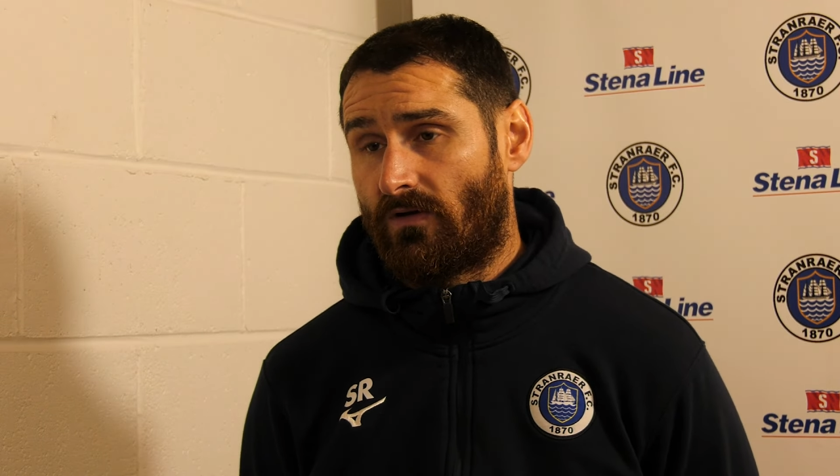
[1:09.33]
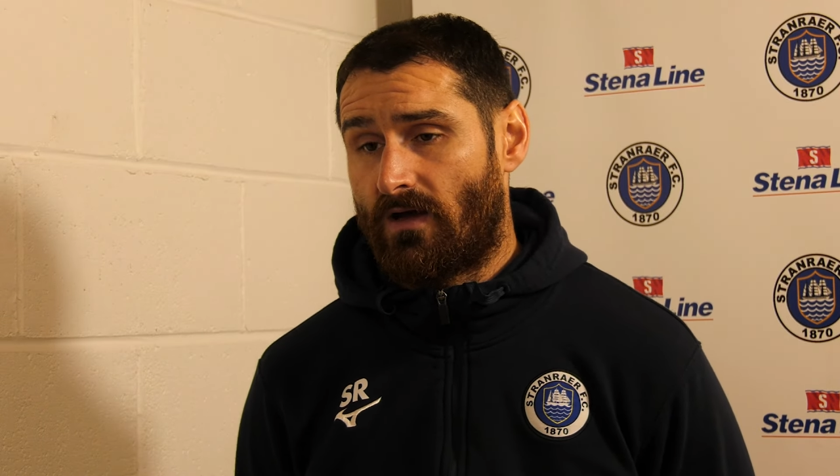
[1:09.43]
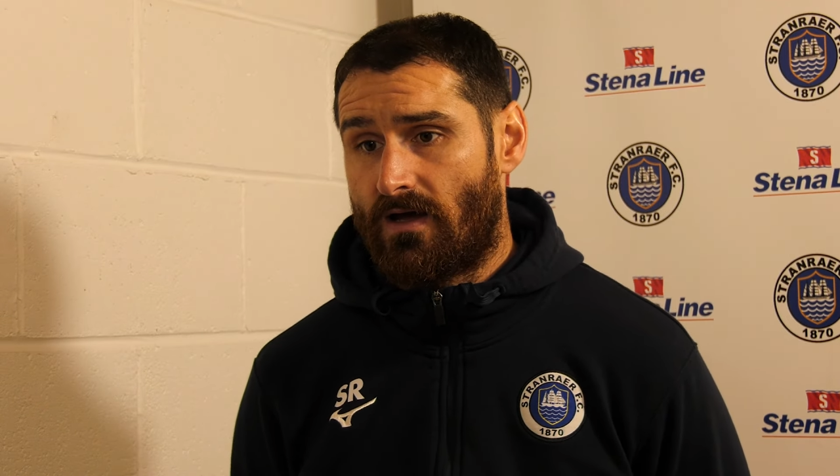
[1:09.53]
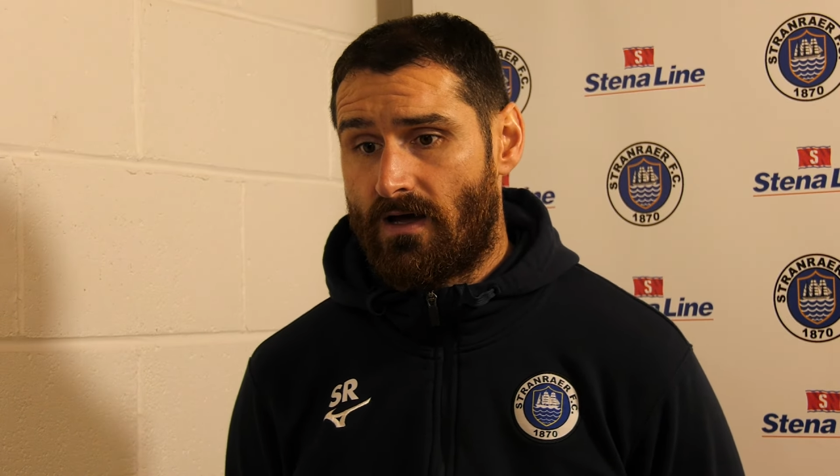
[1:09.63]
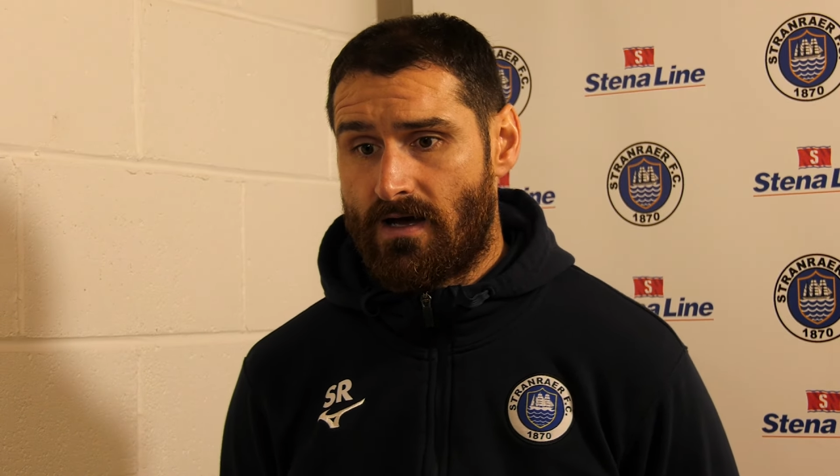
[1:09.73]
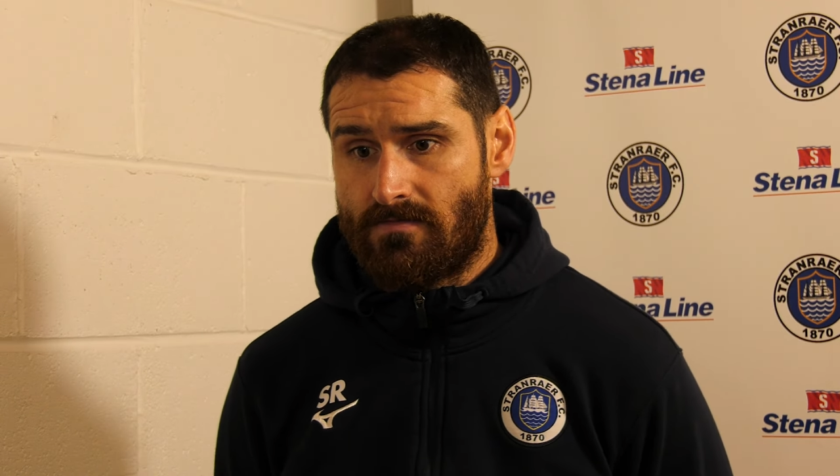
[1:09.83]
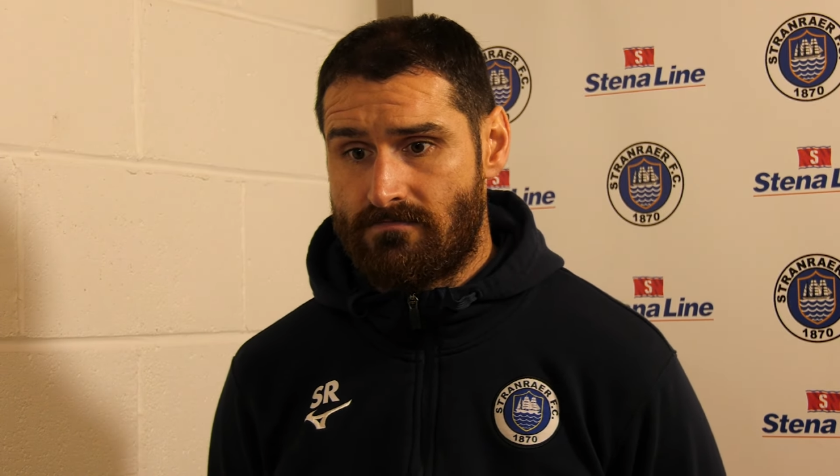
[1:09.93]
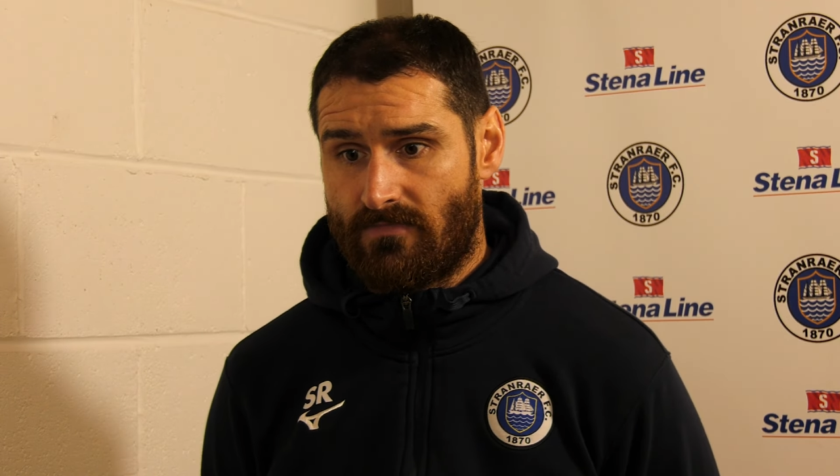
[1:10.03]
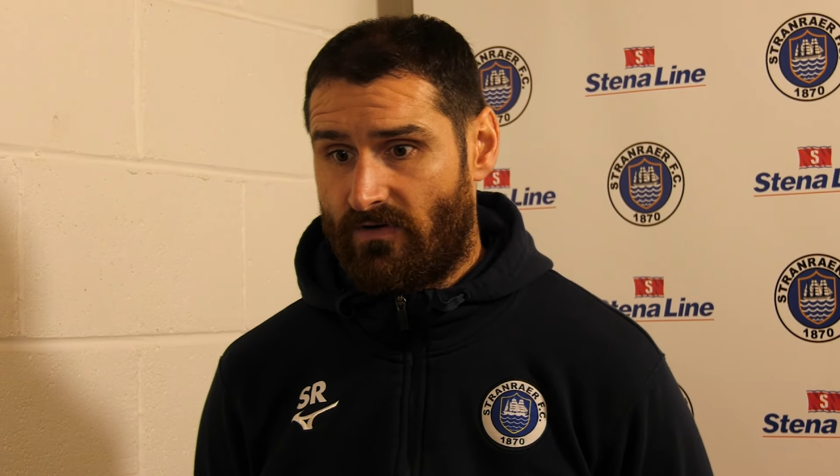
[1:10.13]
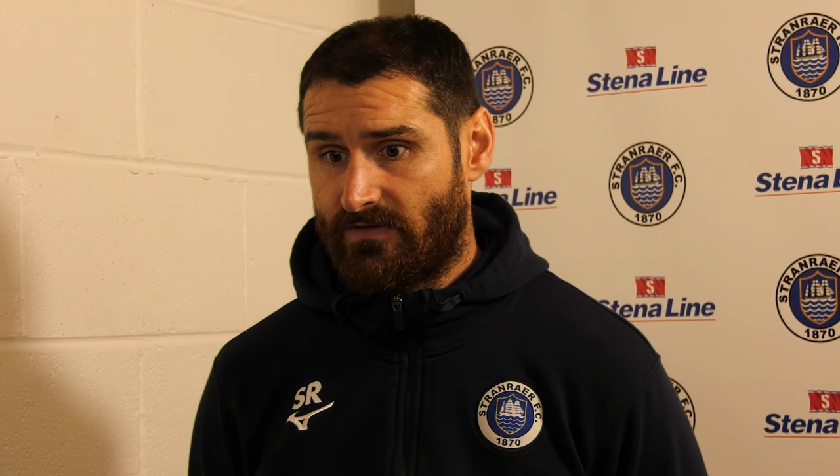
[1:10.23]

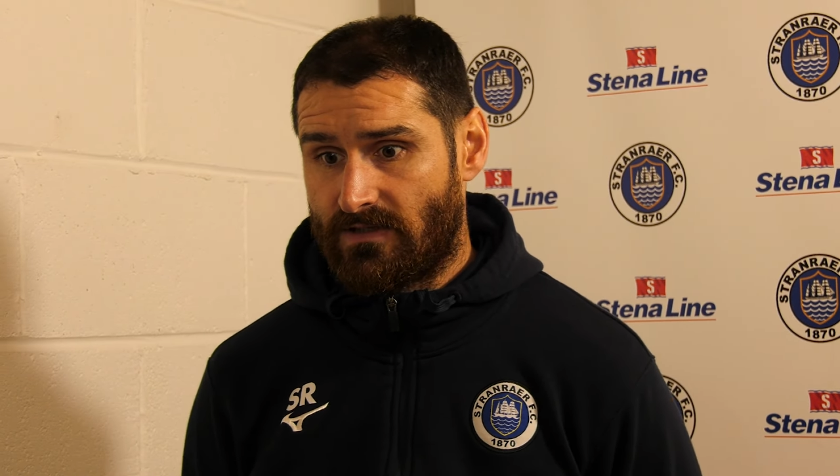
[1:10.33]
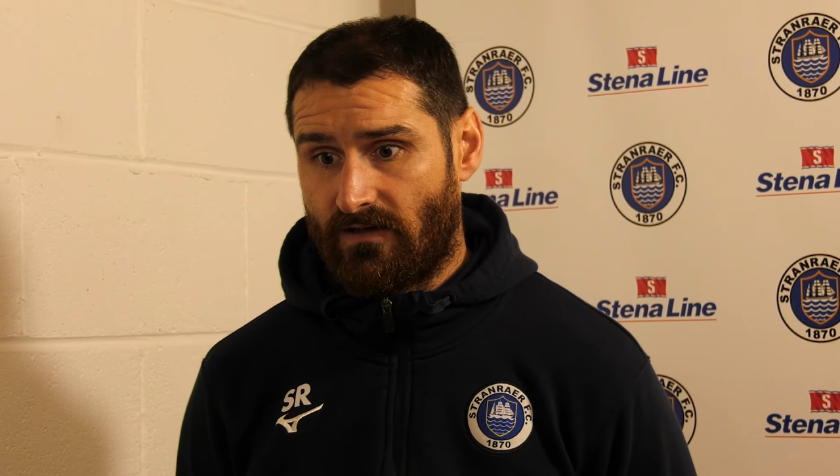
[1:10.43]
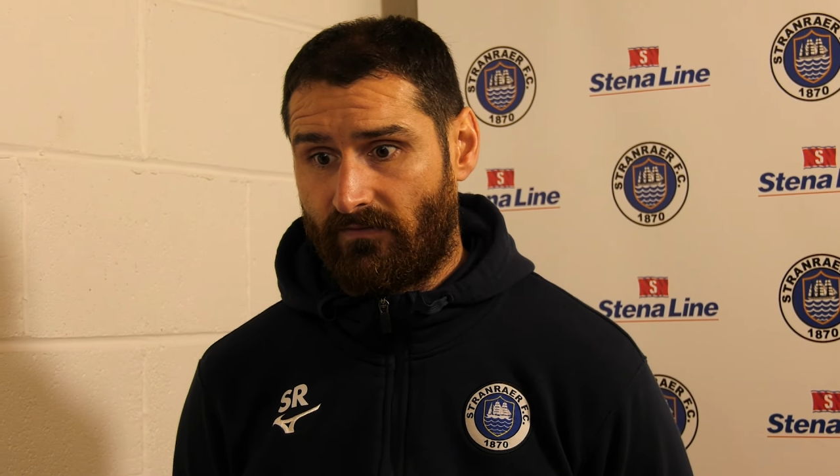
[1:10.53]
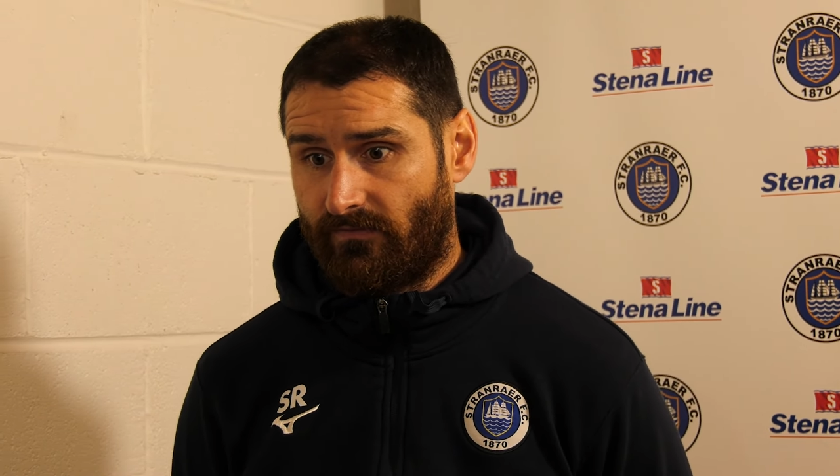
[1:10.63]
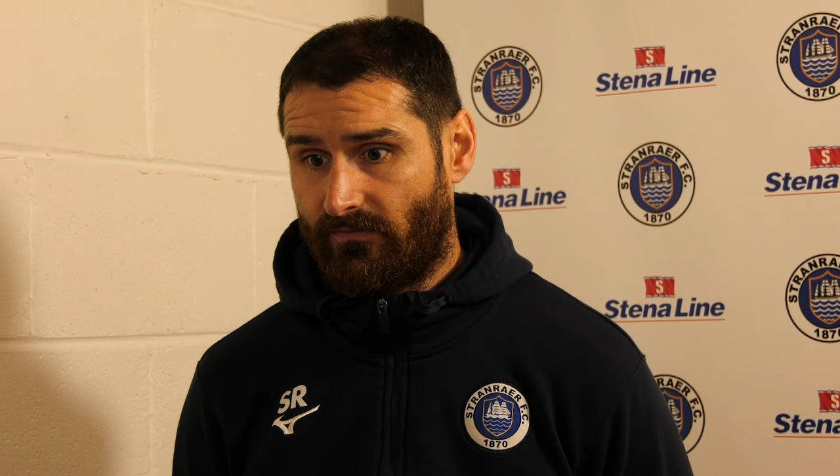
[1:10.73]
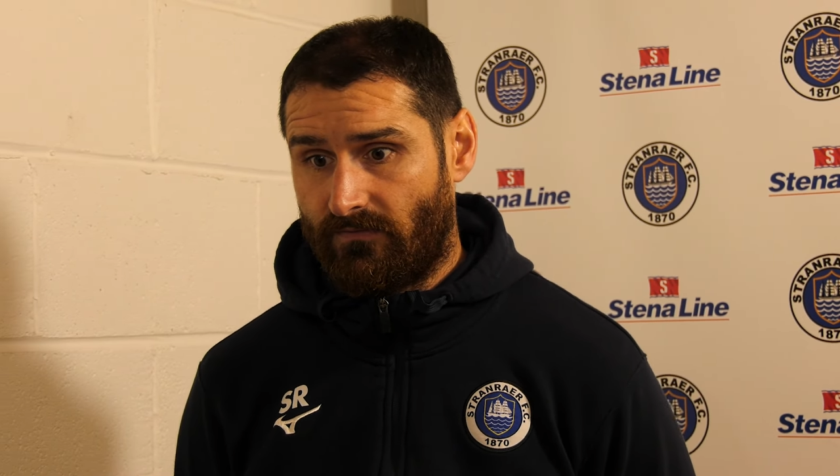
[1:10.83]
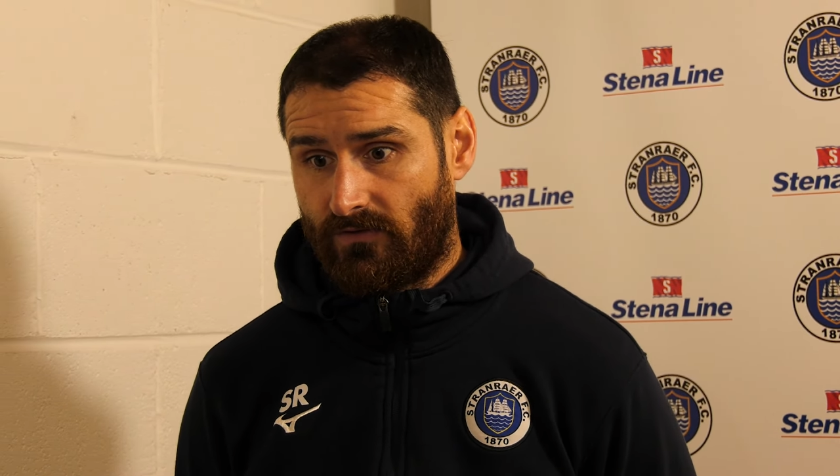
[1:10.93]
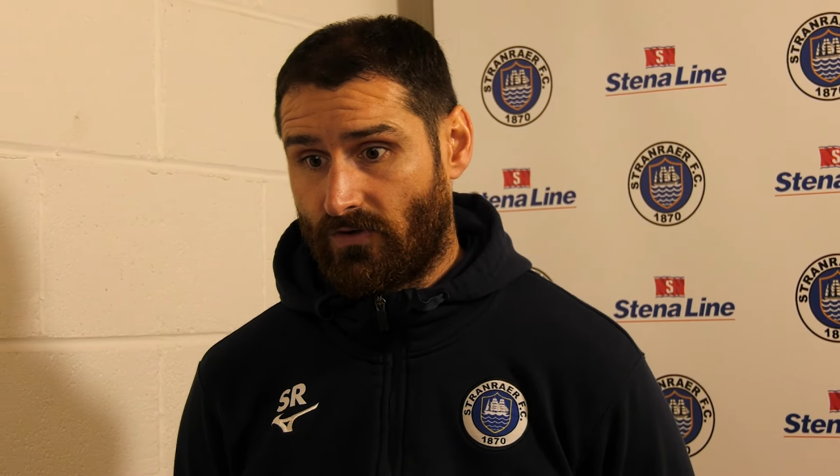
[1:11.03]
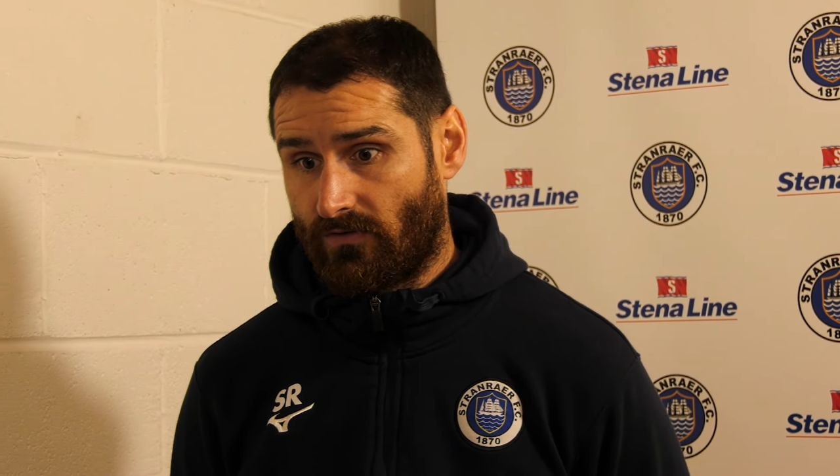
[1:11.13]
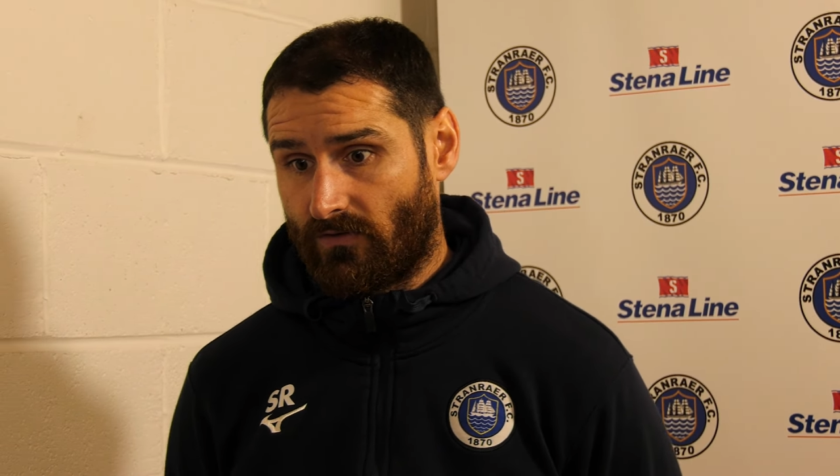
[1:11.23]
Obviously they've
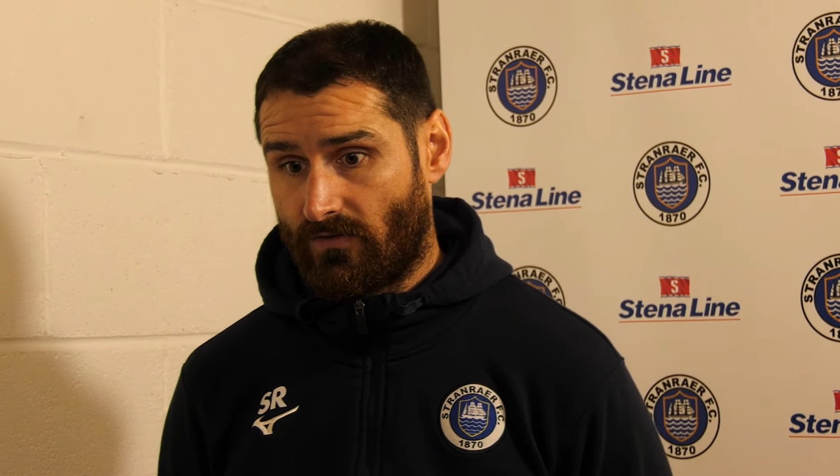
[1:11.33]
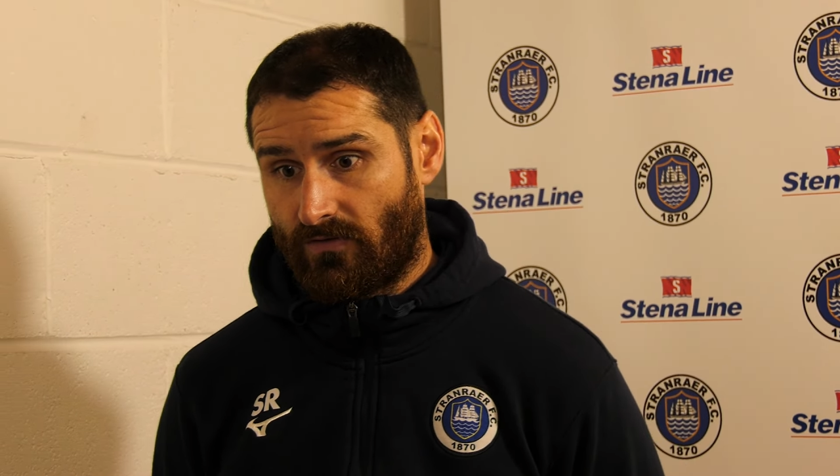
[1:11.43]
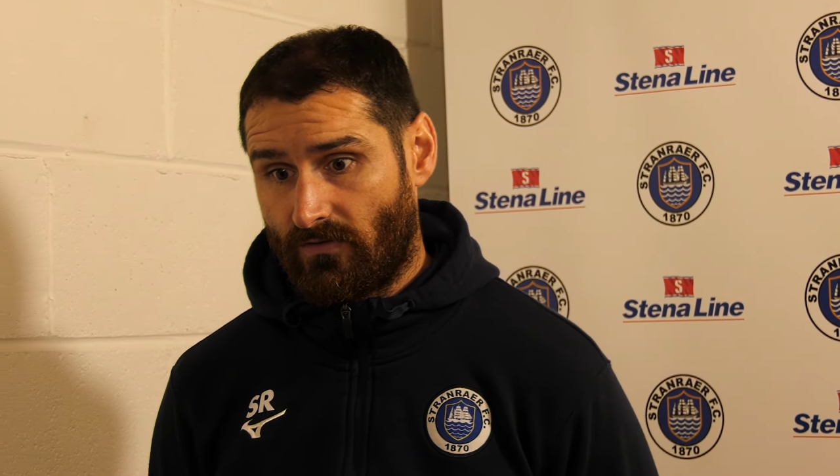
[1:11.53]
took